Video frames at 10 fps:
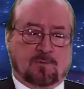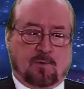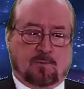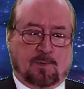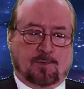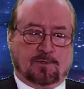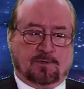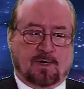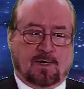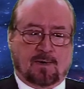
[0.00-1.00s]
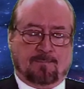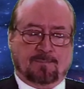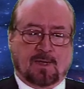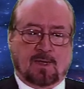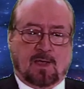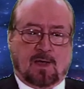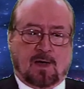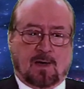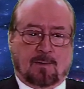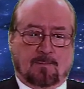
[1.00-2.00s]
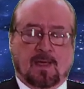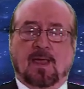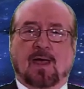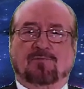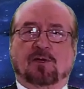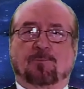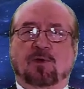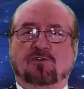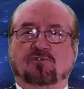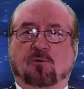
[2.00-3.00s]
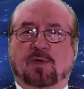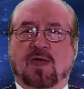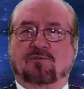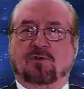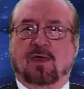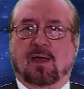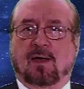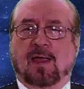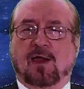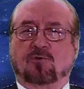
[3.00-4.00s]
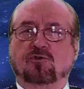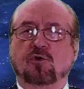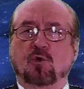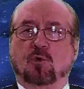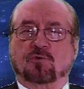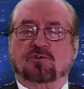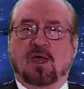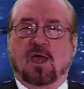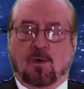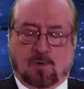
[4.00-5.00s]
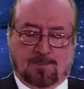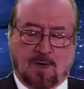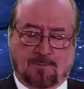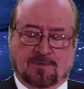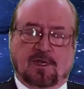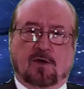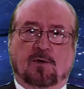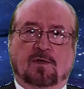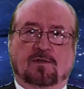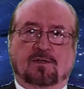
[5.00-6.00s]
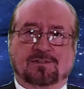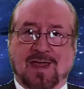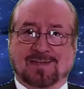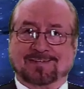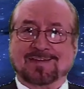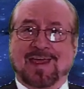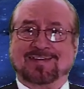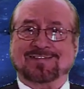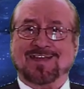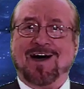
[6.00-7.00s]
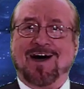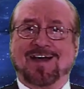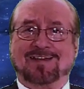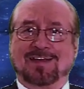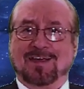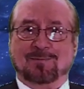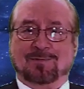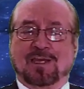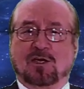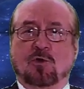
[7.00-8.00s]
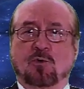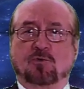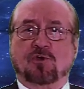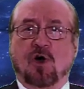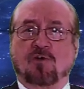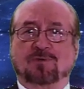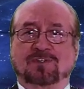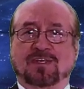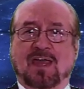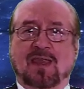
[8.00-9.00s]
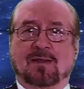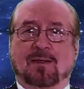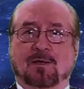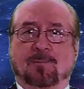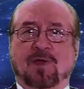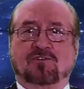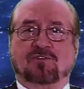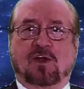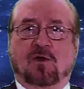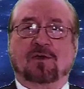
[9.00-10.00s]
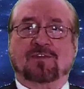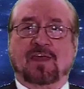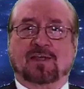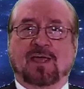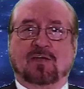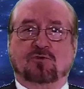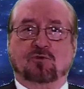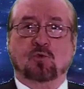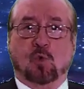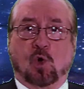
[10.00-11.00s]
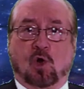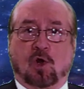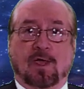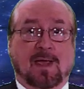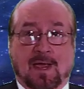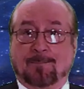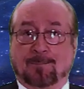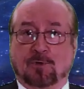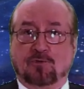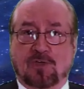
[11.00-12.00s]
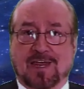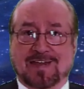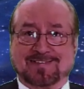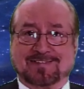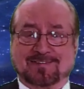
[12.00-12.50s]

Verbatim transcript: when we put um, uh, have a compressor and we have uh, air tools we pump the air into the tank. The tank gets hot, but then it cools off, but then that compressed air can then again do work and produce heat.